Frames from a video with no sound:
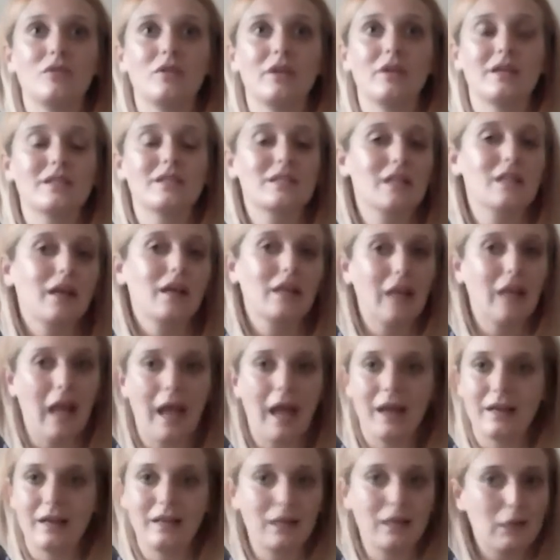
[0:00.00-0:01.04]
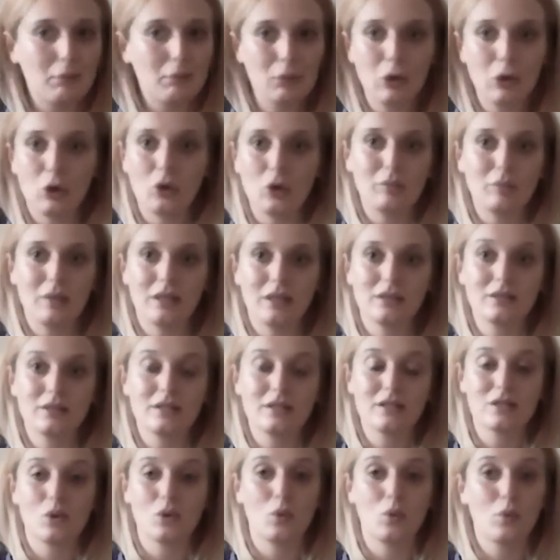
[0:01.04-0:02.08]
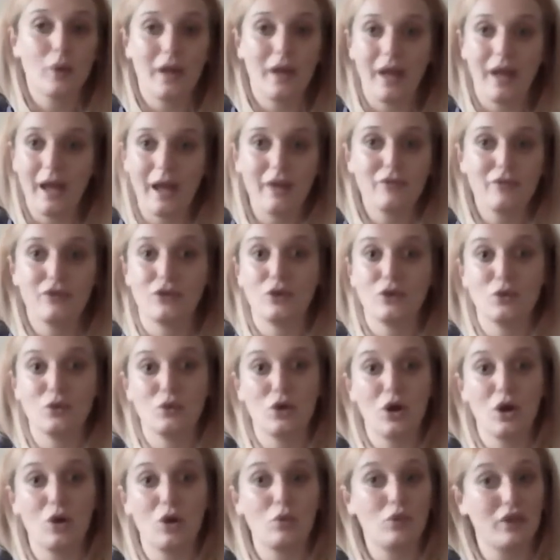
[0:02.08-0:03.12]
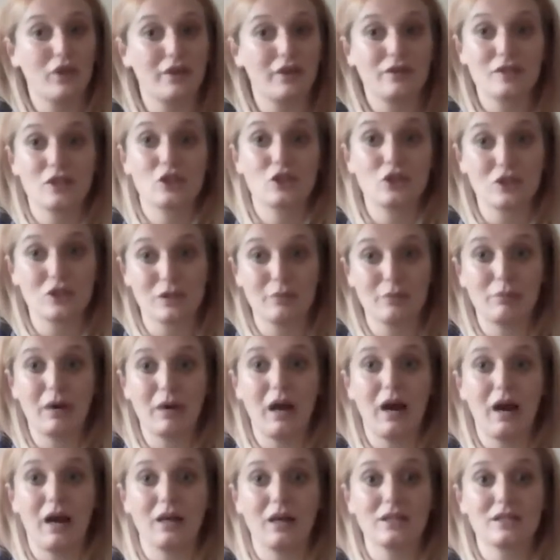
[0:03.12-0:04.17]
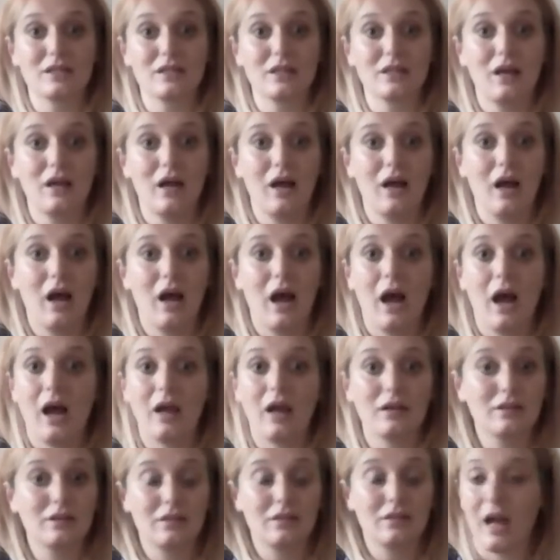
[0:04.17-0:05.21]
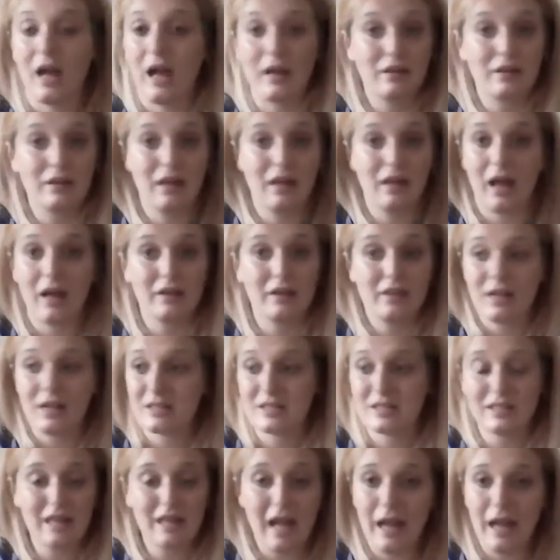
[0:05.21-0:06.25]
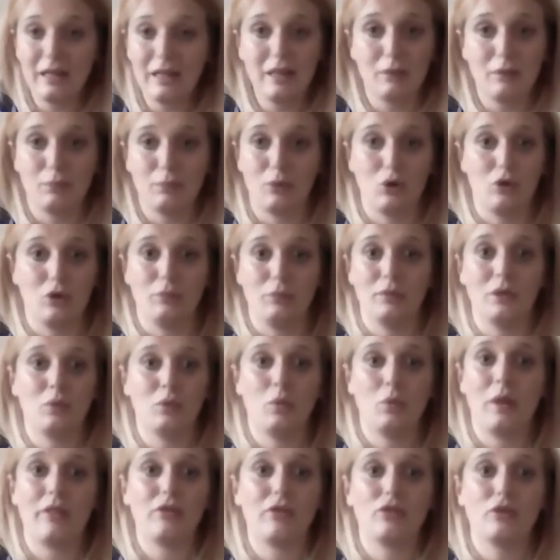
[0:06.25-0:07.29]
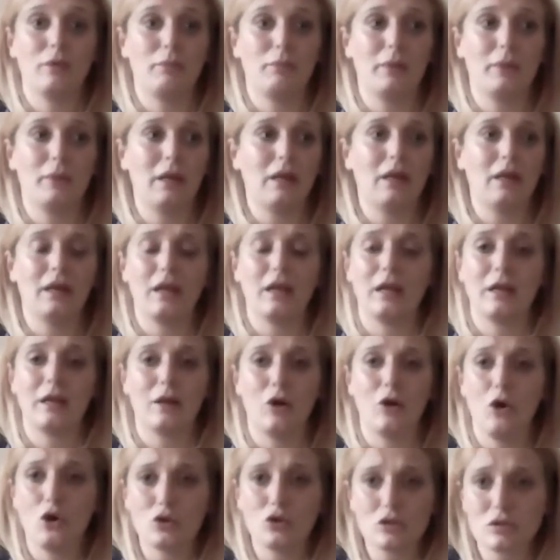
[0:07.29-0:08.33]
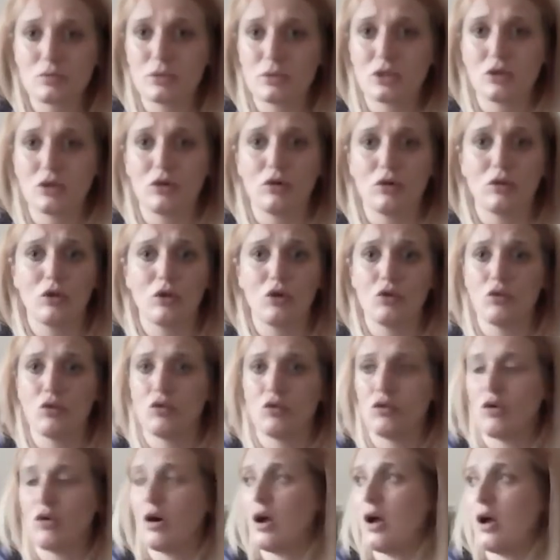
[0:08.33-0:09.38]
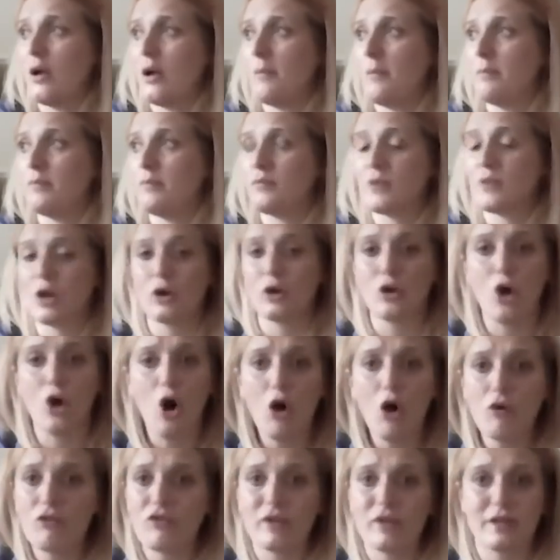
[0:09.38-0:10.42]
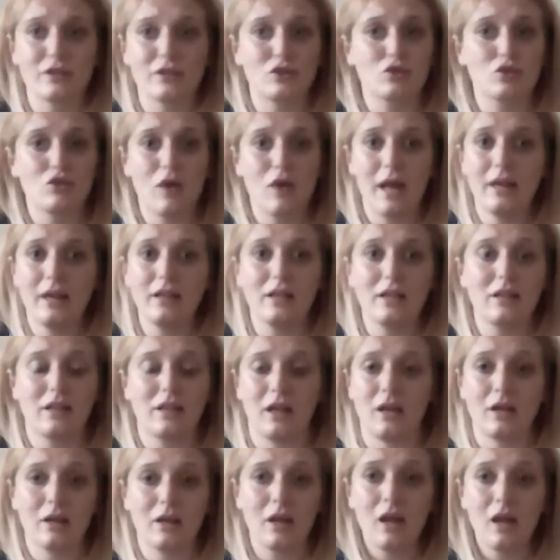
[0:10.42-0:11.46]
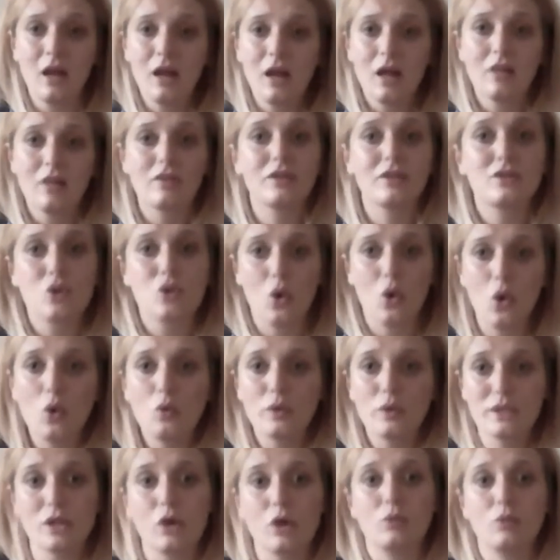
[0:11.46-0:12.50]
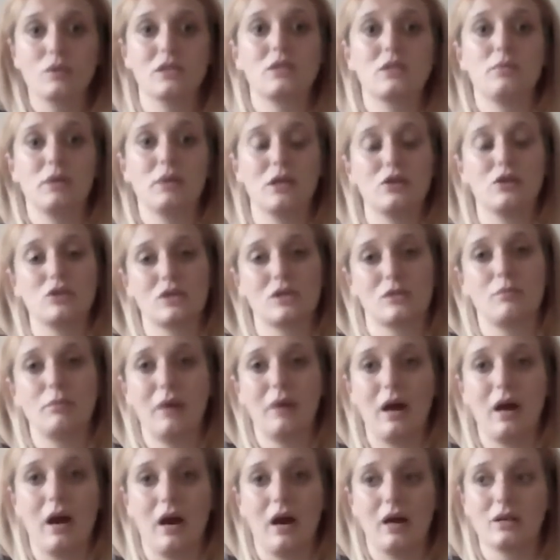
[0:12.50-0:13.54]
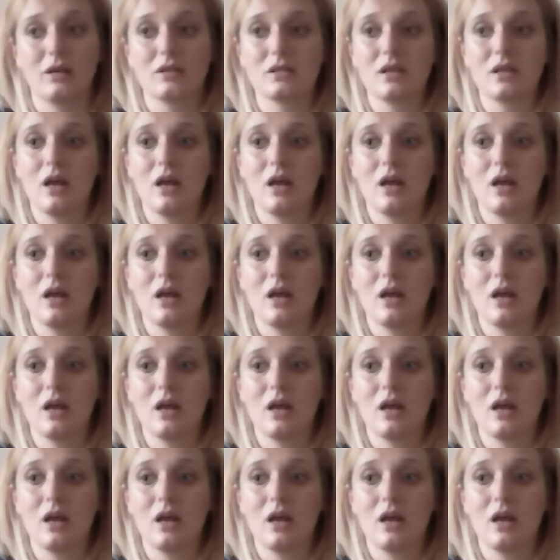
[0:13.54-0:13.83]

it's like any employment, wherever you go, there is good and bad. And that's in any employment, whether it be in a hospital or an office or anything. There's always going to be good and bad.